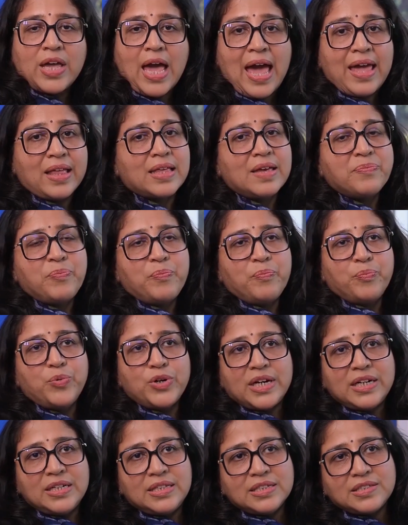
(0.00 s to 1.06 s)
Okay, I could
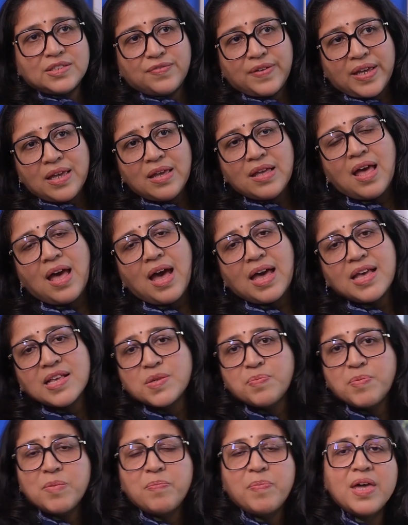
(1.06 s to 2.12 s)
put it this way:
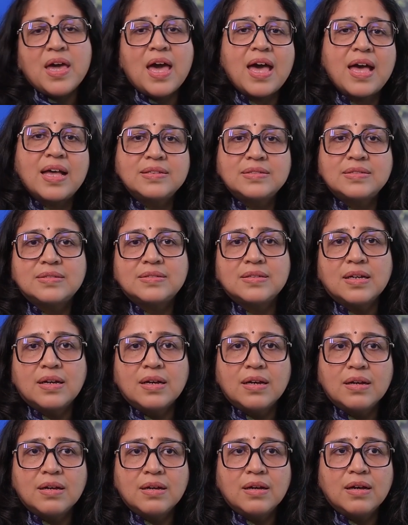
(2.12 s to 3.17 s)
ISPP has
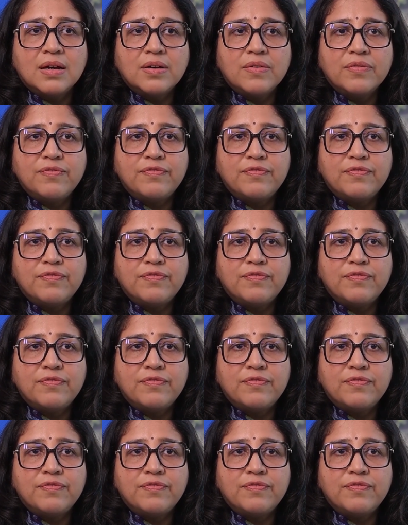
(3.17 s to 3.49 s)
a